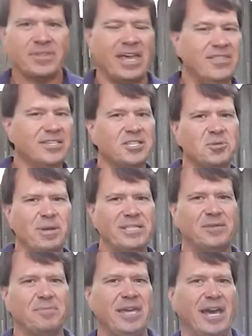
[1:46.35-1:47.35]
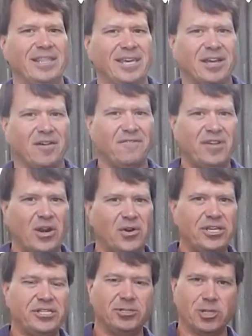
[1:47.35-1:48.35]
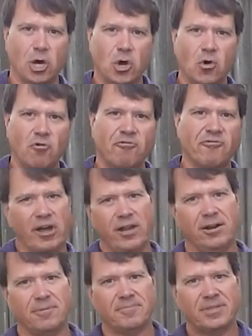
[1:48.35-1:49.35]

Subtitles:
and this is meant to be on like a very low fire.